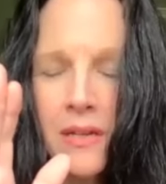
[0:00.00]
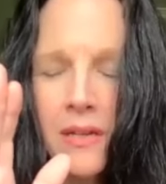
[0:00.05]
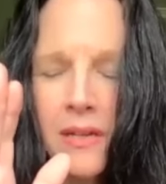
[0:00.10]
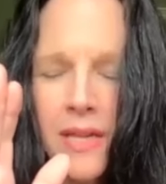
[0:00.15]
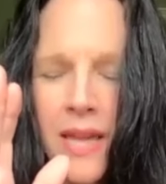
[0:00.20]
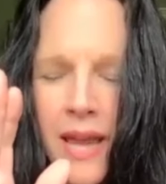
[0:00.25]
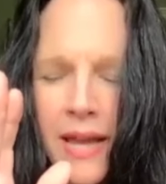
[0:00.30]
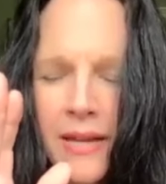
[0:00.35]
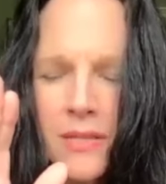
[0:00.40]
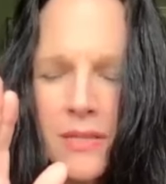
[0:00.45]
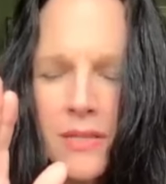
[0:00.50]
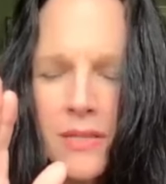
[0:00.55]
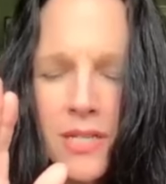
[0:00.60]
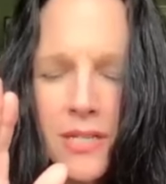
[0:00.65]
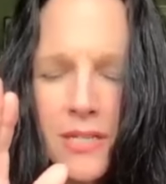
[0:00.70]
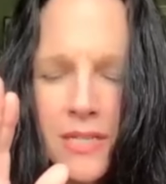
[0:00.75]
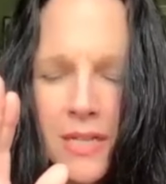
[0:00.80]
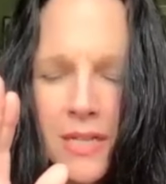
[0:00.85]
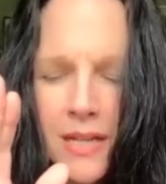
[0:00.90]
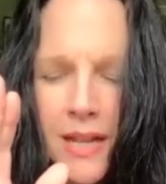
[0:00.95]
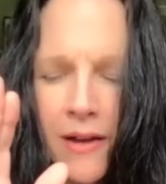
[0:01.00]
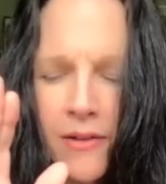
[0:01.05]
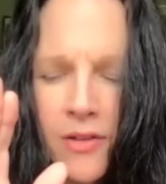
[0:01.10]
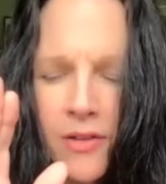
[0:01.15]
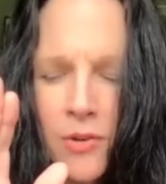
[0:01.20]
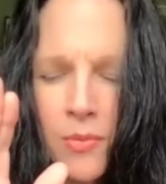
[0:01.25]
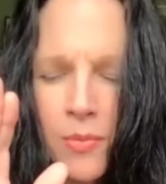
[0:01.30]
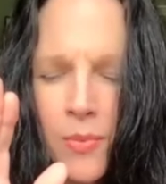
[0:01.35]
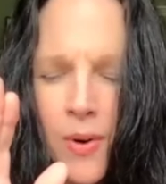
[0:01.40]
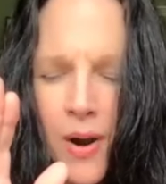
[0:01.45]
Yes, just allow
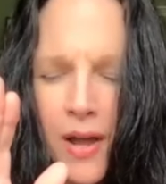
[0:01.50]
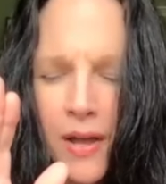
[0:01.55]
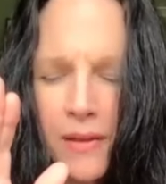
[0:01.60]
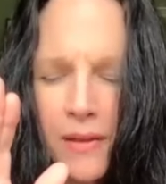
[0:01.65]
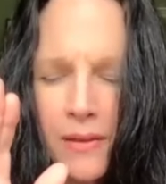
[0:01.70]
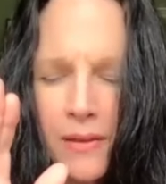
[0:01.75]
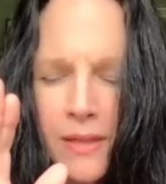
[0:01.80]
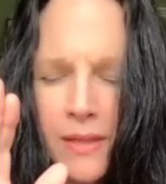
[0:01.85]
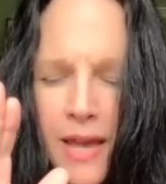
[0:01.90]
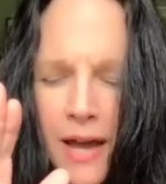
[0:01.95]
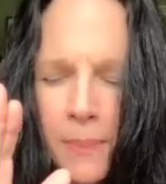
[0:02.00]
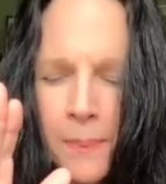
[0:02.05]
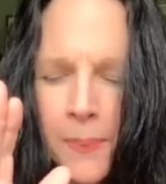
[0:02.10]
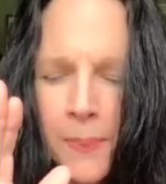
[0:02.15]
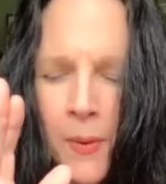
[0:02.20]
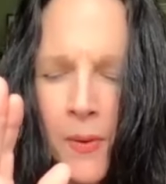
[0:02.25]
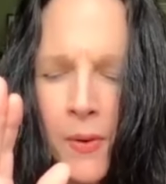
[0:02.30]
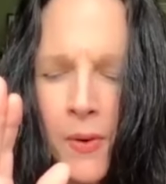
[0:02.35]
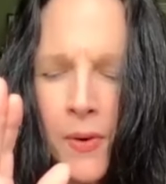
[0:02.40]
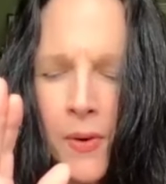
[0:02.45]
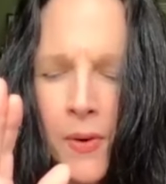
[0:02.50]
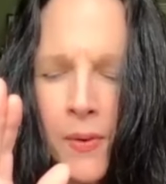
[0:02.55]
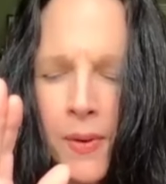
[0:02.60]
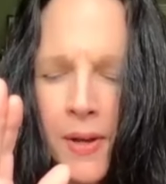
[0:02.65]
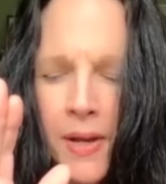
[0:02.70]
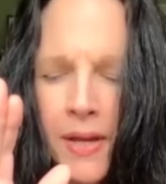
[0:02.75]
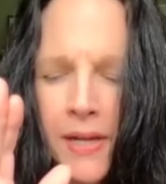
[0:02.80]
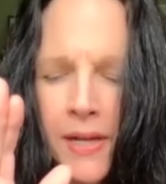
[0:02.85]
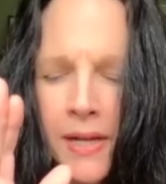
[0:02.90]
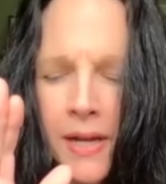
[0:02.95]
your breath. Ya
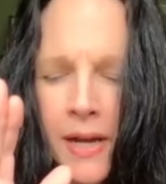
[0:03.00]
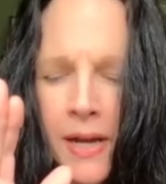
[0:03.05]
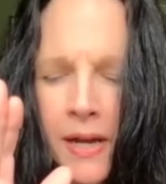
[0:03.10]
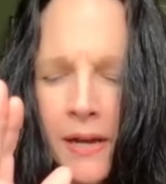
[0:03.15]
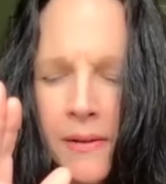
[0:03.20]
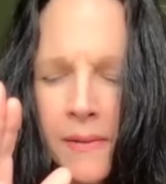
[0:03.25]
pokoeya.